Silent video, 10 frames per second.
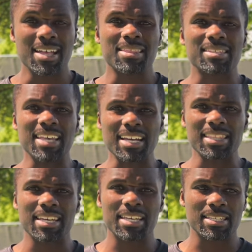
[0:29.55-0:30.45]
The second
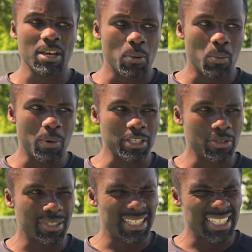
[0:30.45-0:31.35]
thing is, when
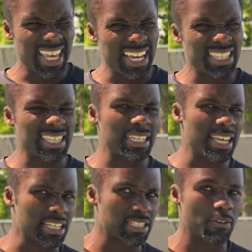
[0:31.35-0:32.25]
you take it to the
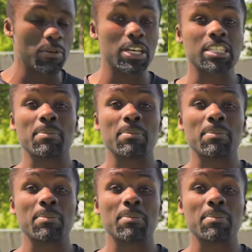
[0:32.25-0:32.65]
next level, it's